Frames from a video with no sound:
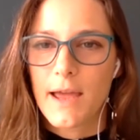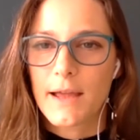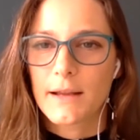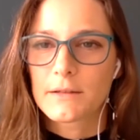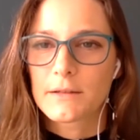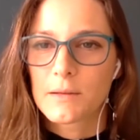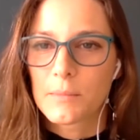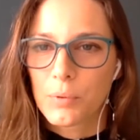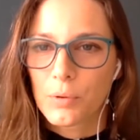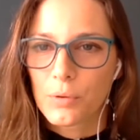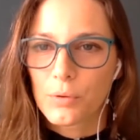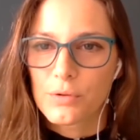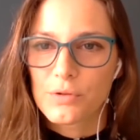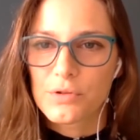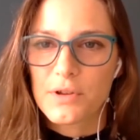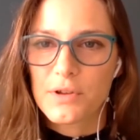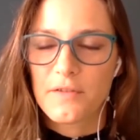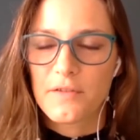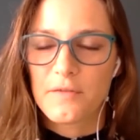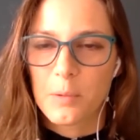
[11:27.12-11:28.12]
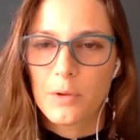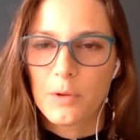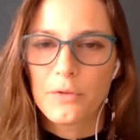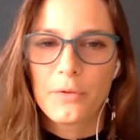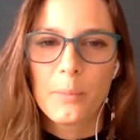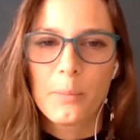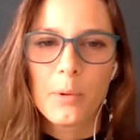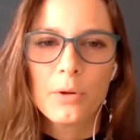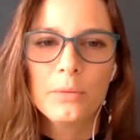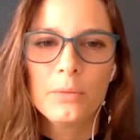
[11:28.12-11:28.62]
support if
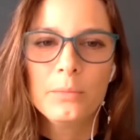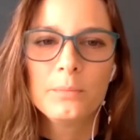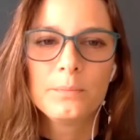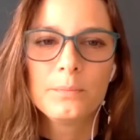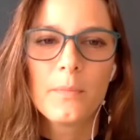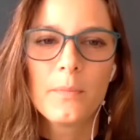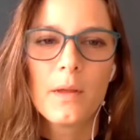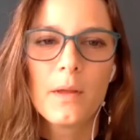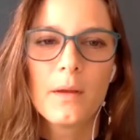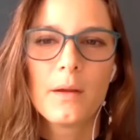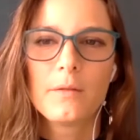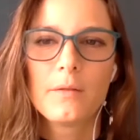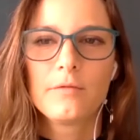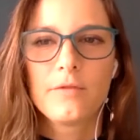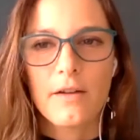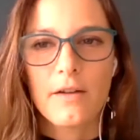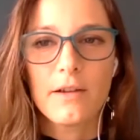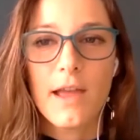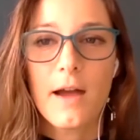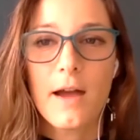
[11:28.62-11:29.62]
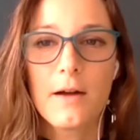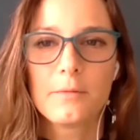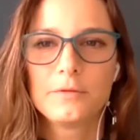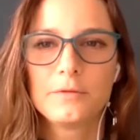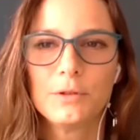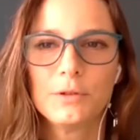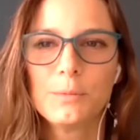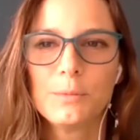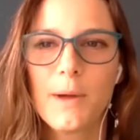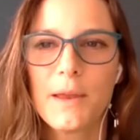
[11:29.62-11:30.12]
possible. Very
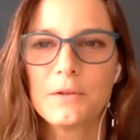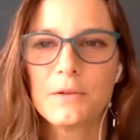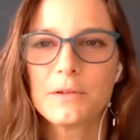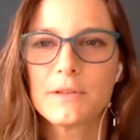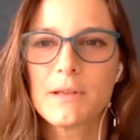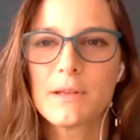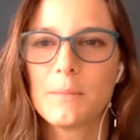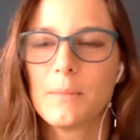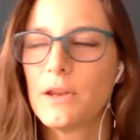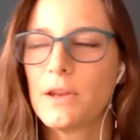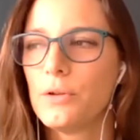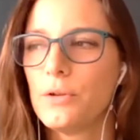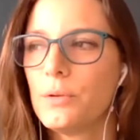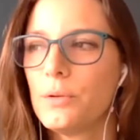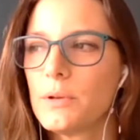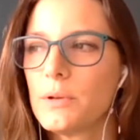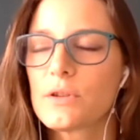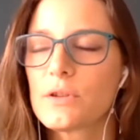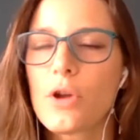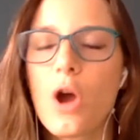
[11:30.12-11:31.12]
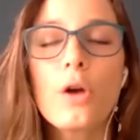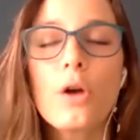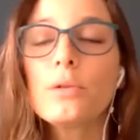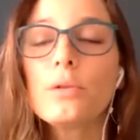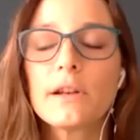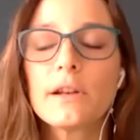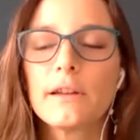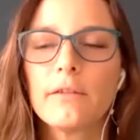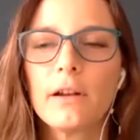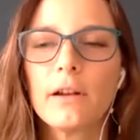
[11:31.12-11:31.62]
helpful when you're somebody who is
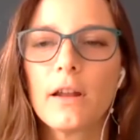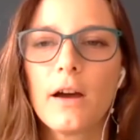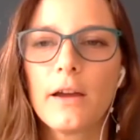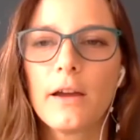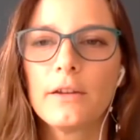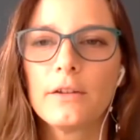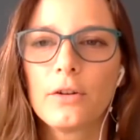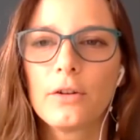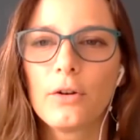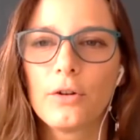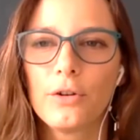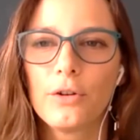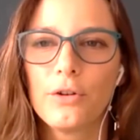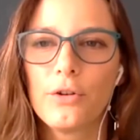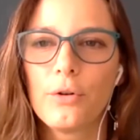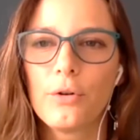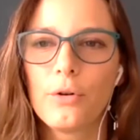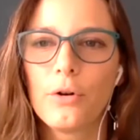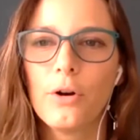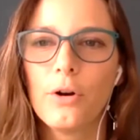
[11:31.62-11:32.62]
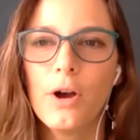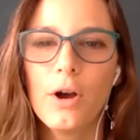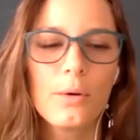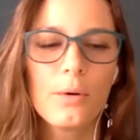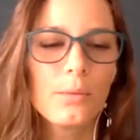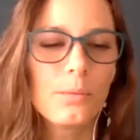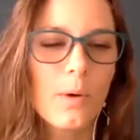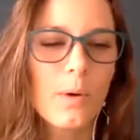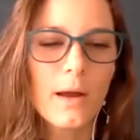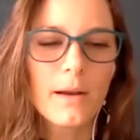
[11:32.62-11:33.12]
totally reliant on your
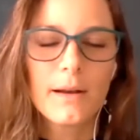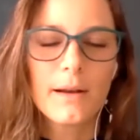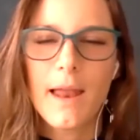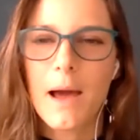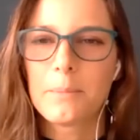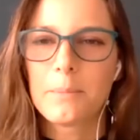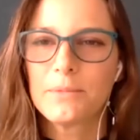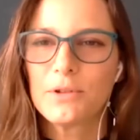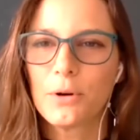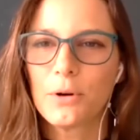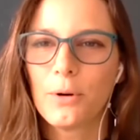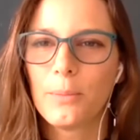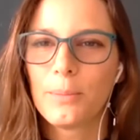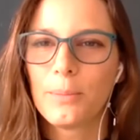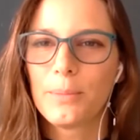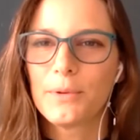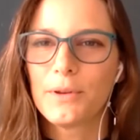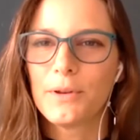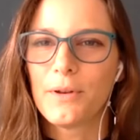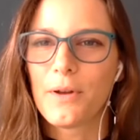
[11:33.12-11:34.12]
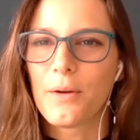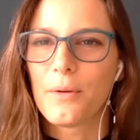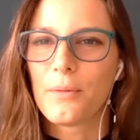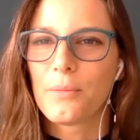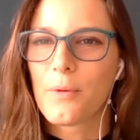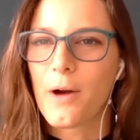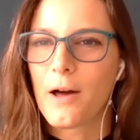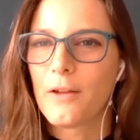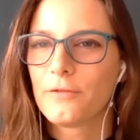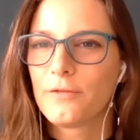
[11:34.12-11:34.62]
one laptop, you know,
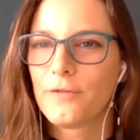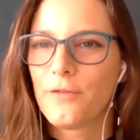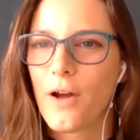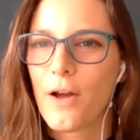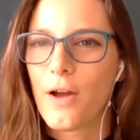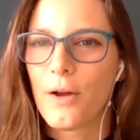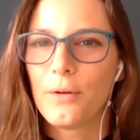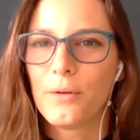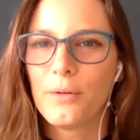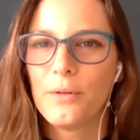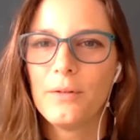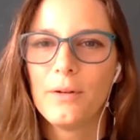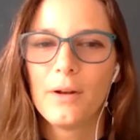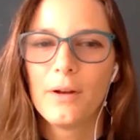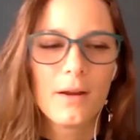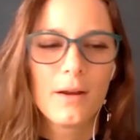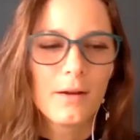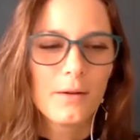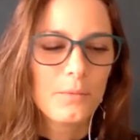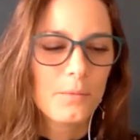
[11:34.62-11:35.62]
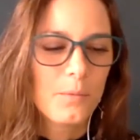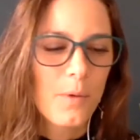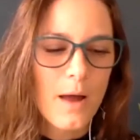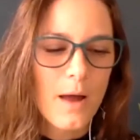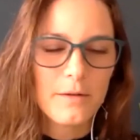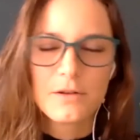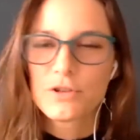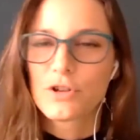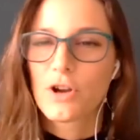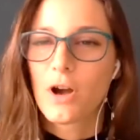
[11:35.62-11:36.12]
one phone,
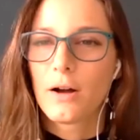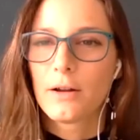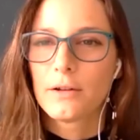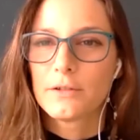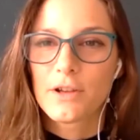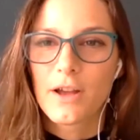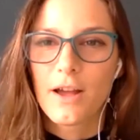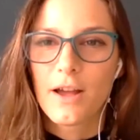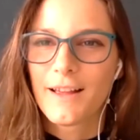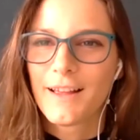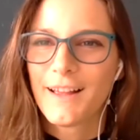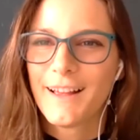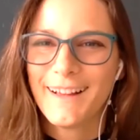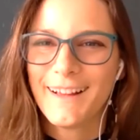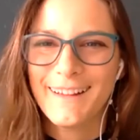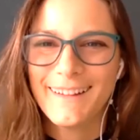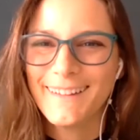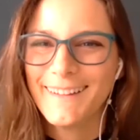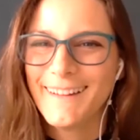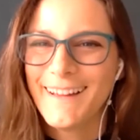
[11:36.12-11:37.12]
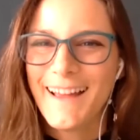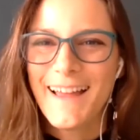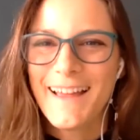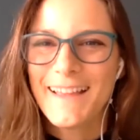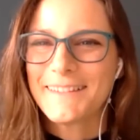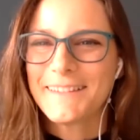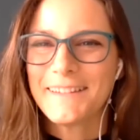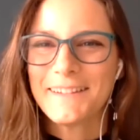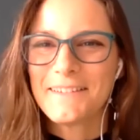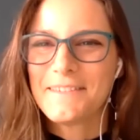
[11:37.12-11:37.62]
one charger.
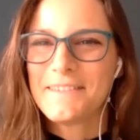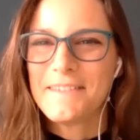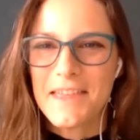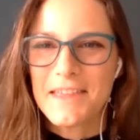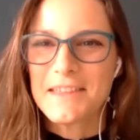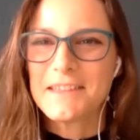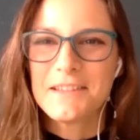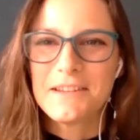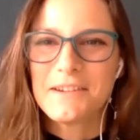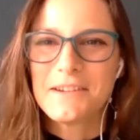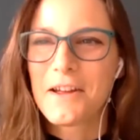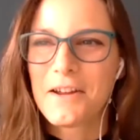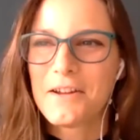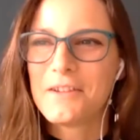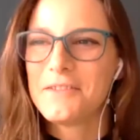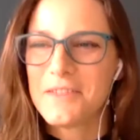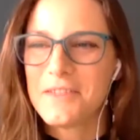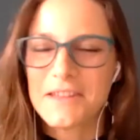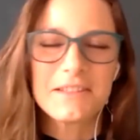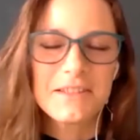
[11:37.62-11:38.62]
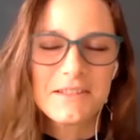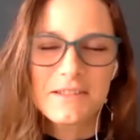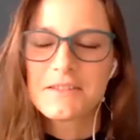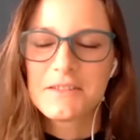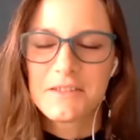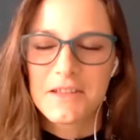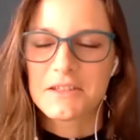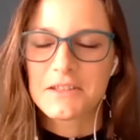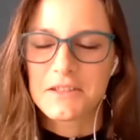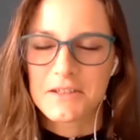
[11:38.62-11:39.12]
Sort of, you know, this
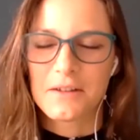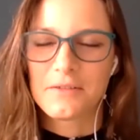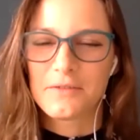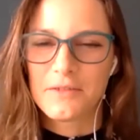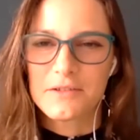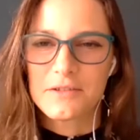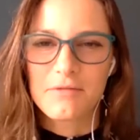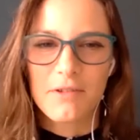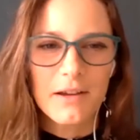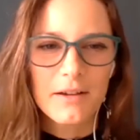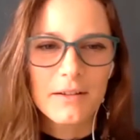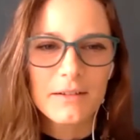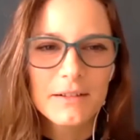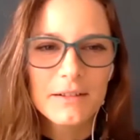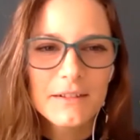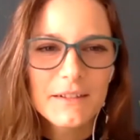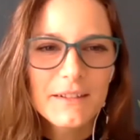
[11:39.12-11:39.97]
stuff is real.